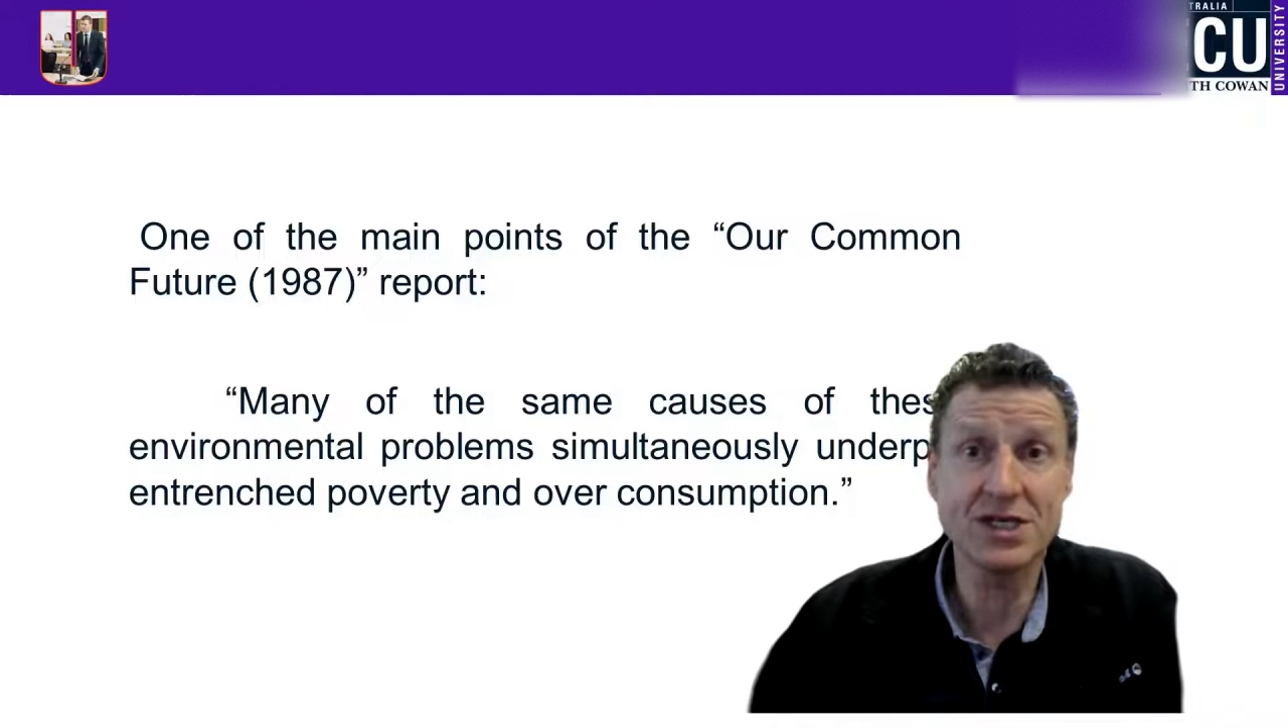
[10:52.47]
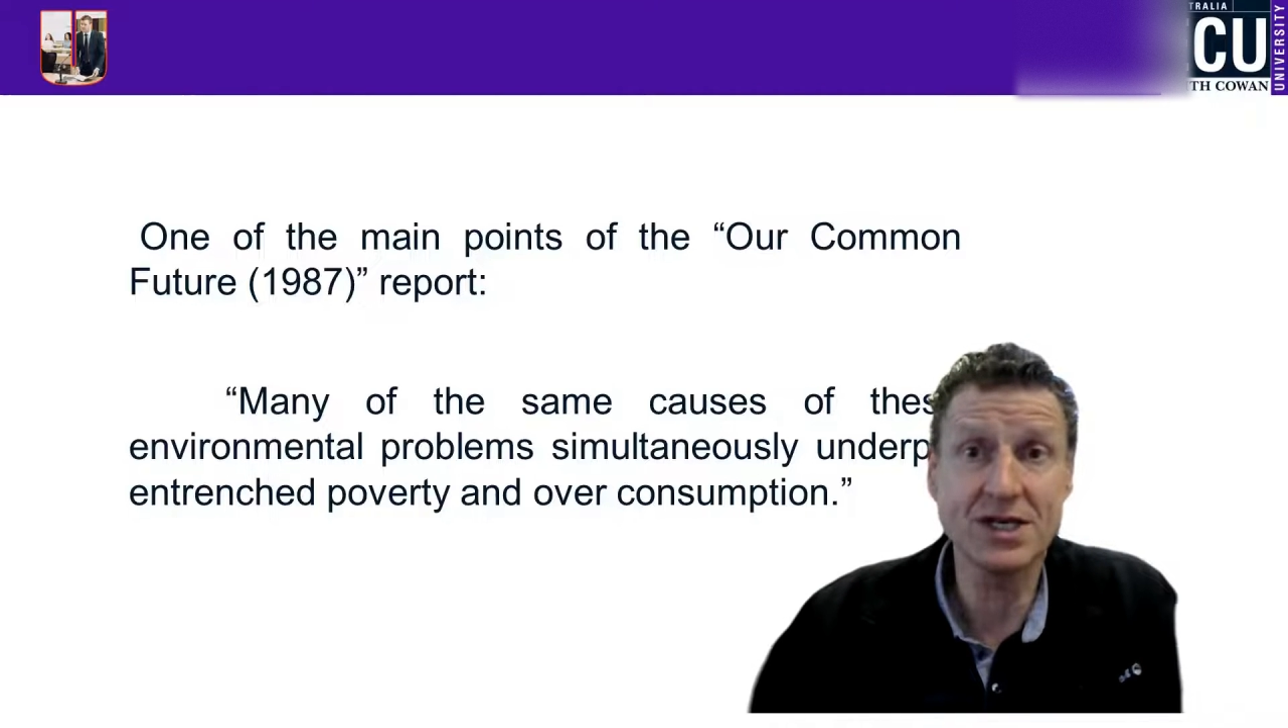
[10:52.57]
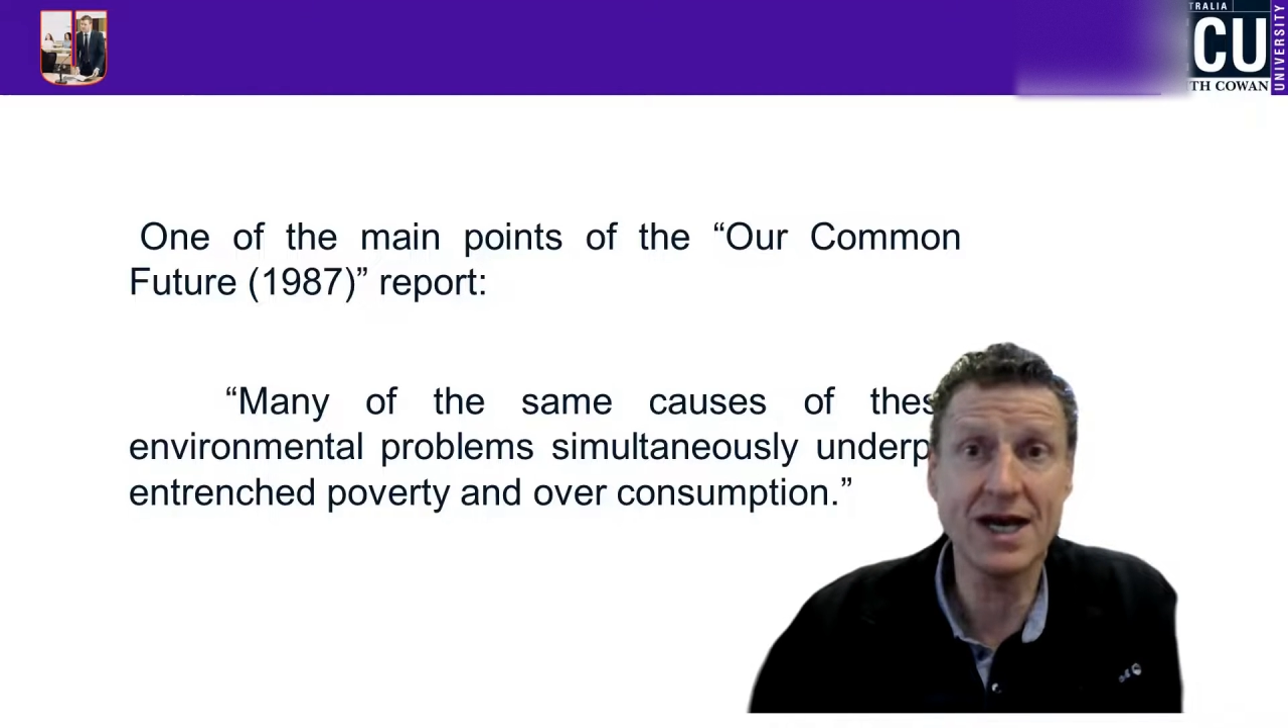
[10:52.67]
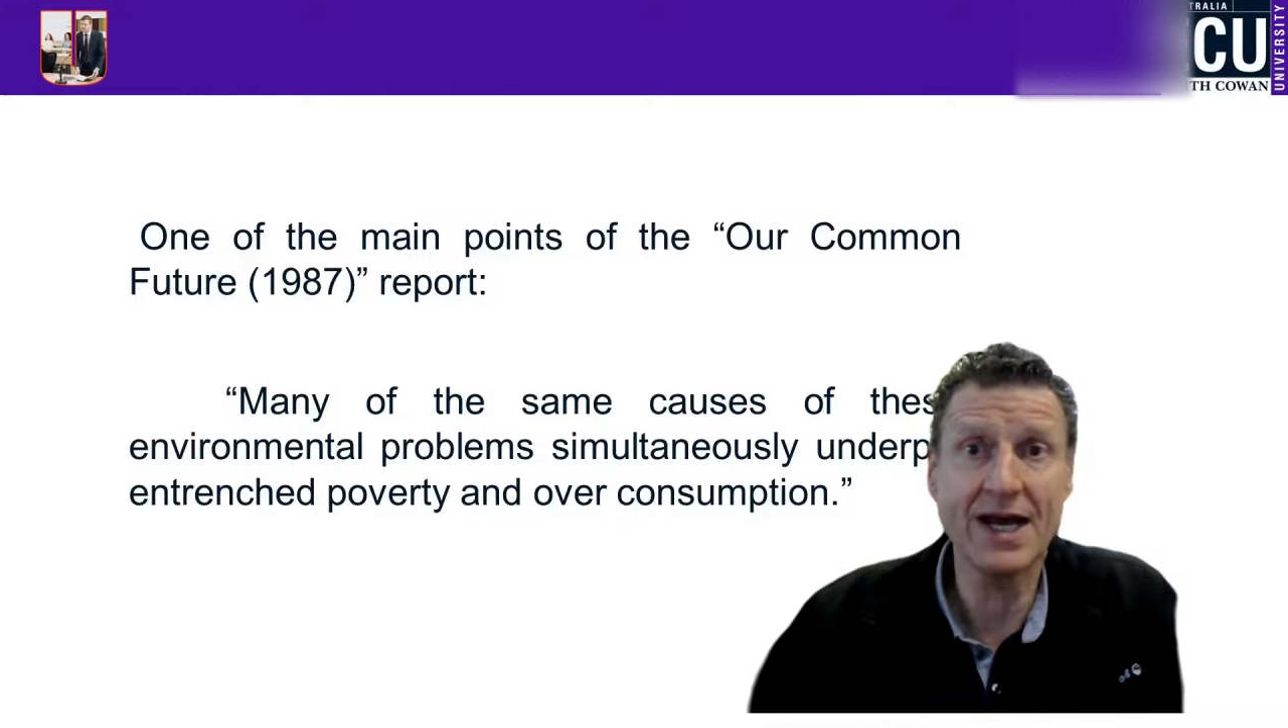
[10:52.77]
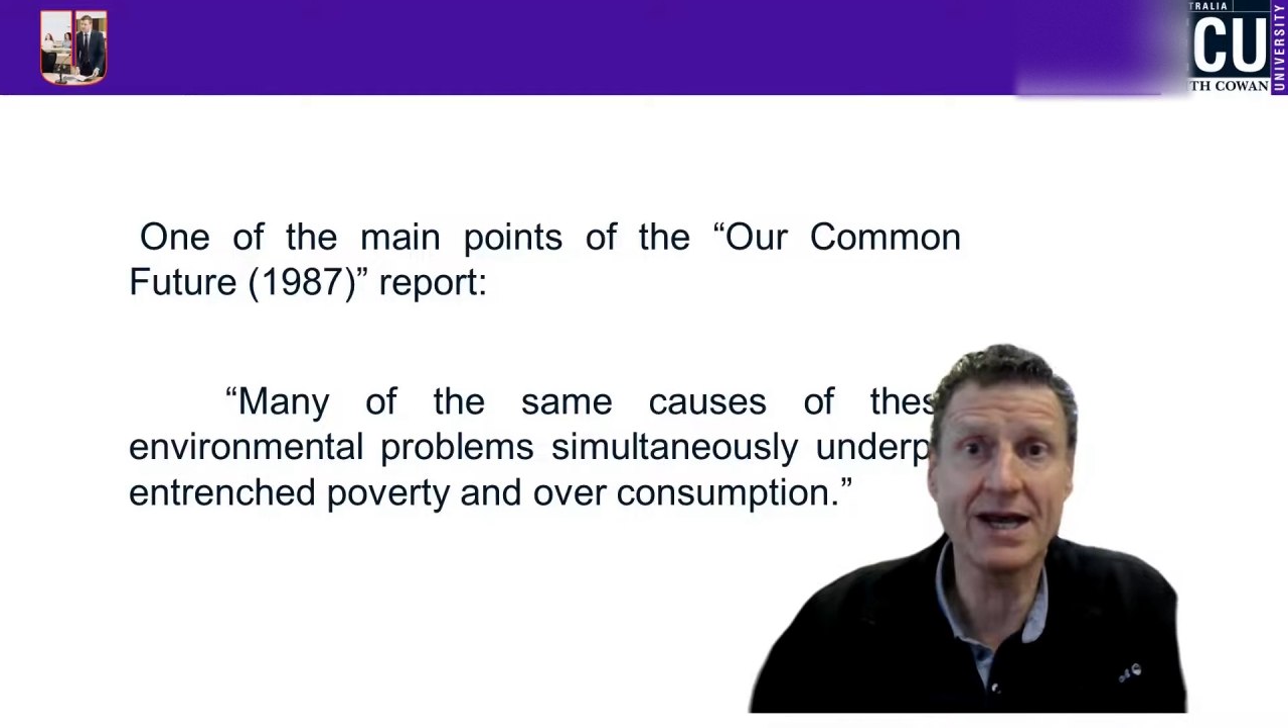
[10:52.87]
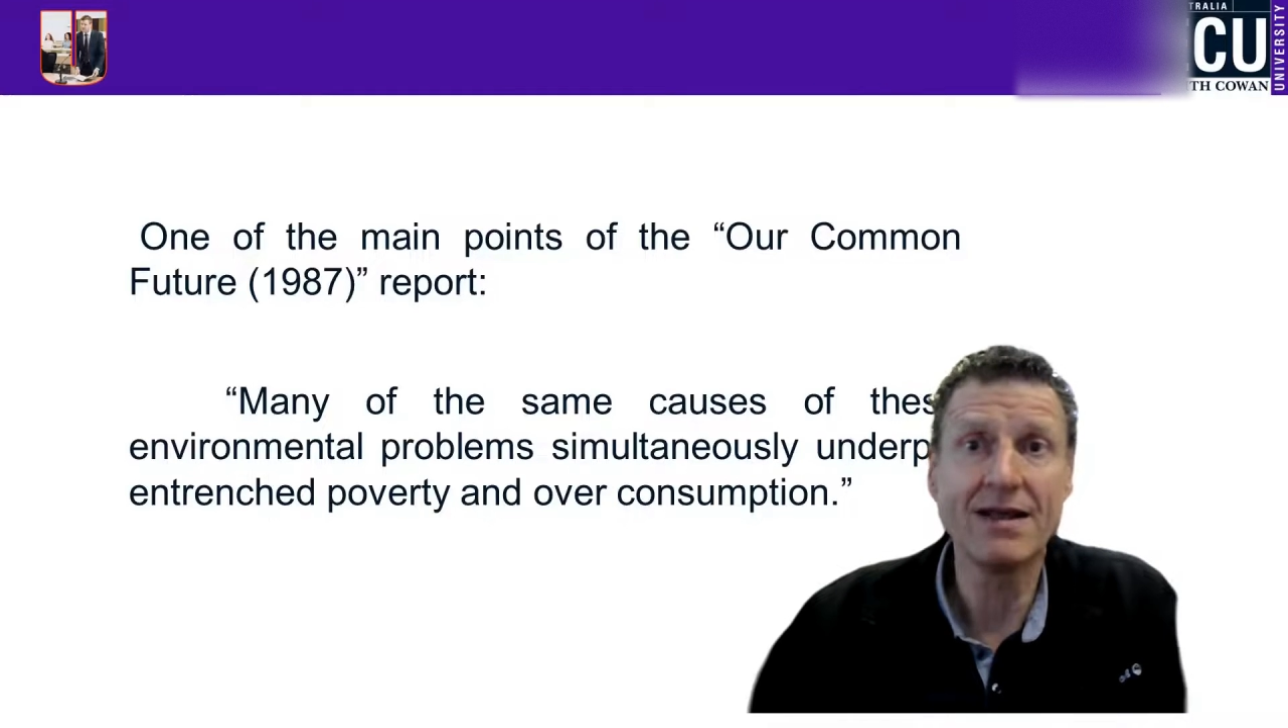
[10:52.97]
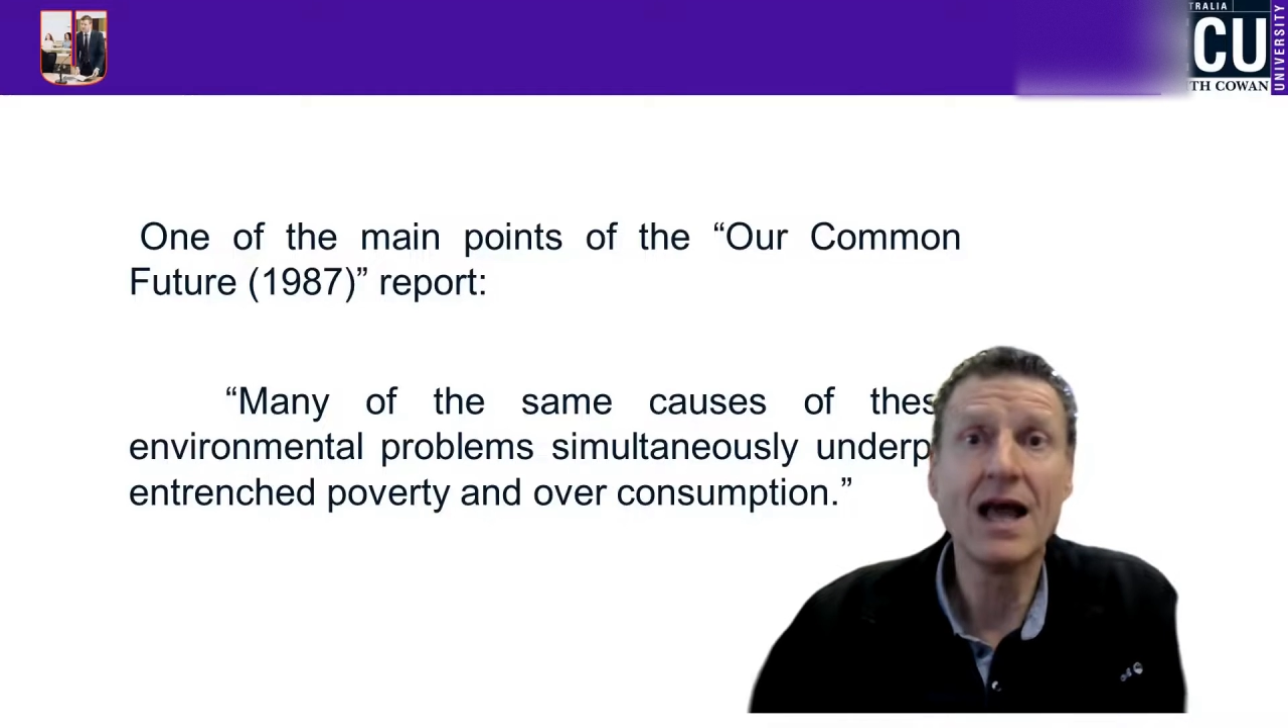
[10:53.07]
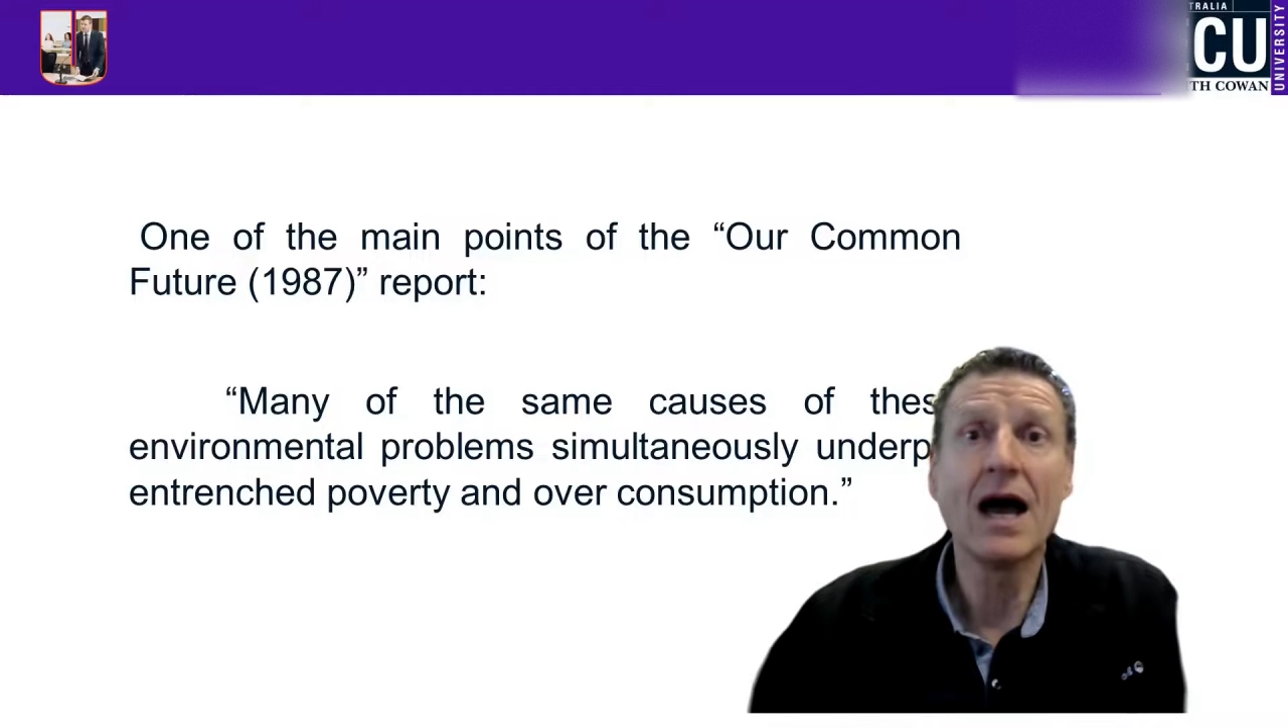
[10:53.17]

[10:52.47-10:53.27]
today.